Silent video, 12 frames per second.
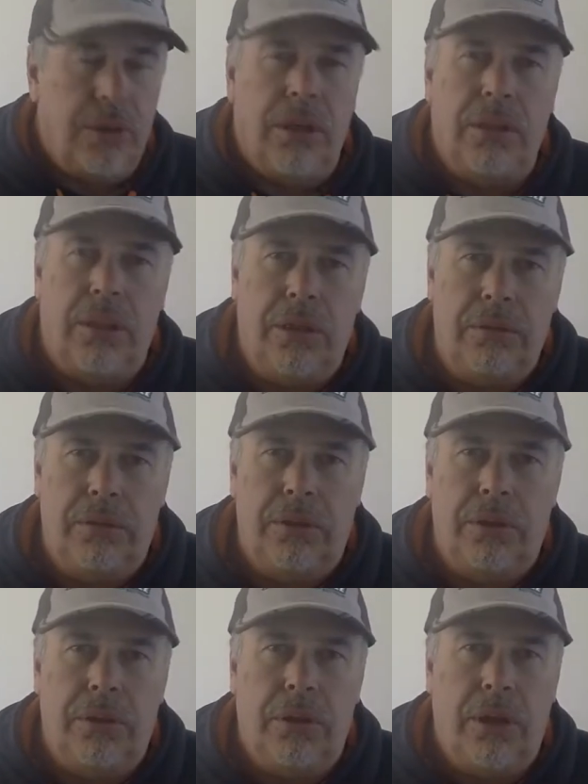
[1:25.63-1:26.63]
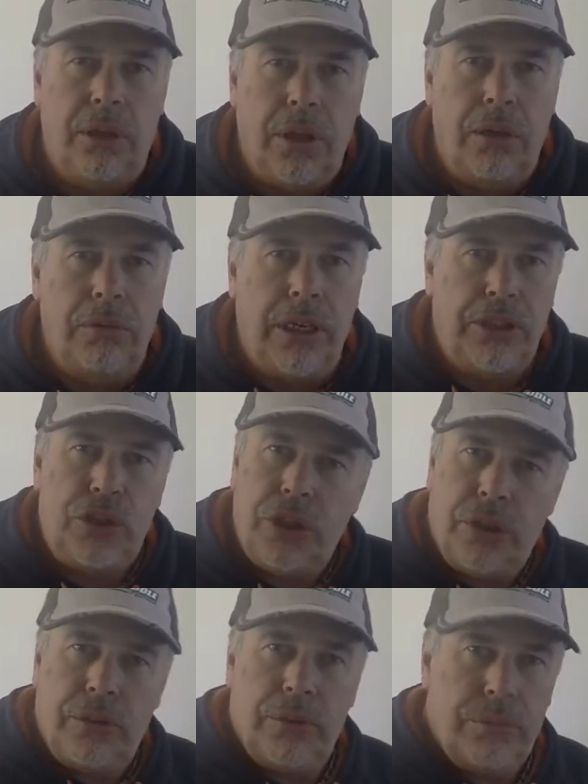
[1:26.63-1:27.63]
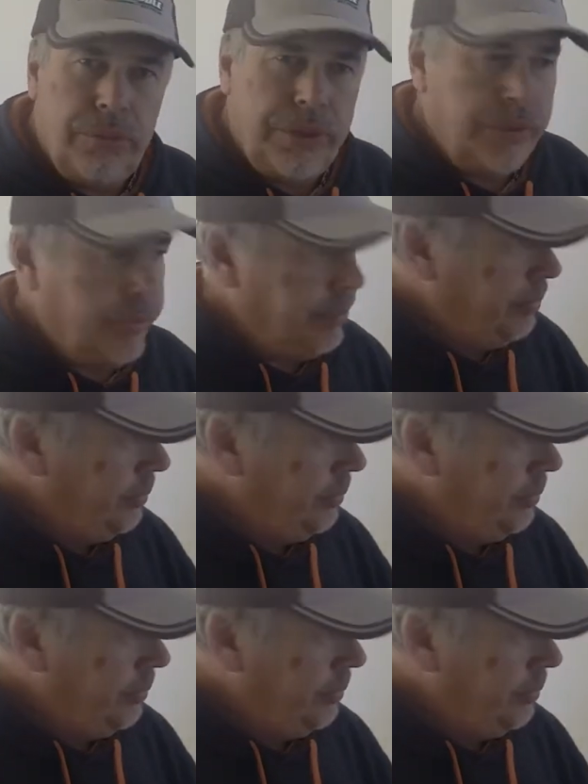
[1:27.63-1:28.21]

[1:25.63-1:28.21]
a low ratio reel.